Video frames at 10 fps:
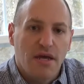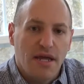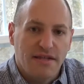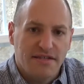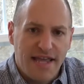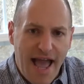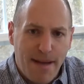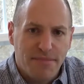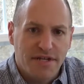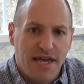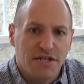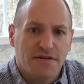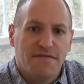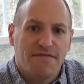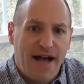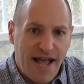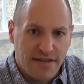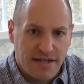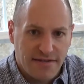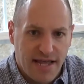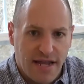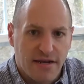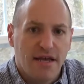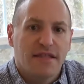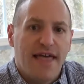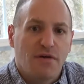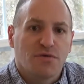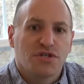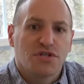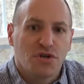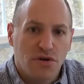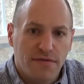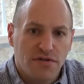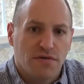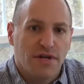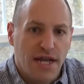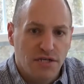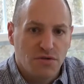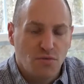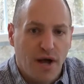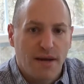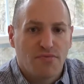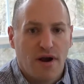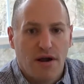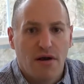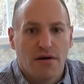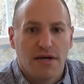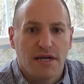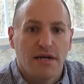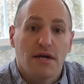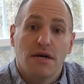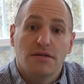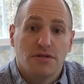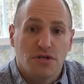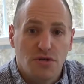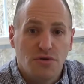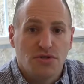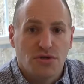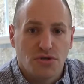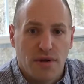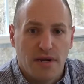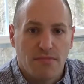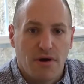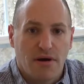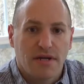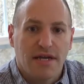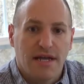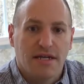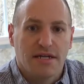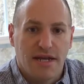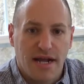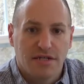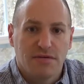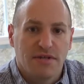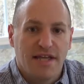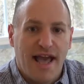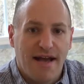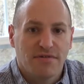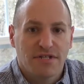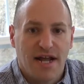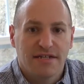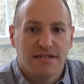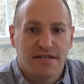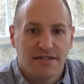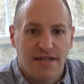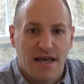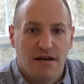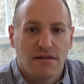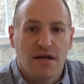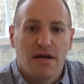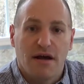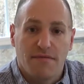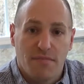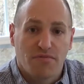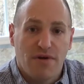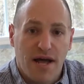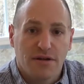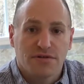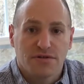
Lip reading: It's the application filing date that reserves your nationwide priority to use your trademark in connection with the advertising and sale of the products or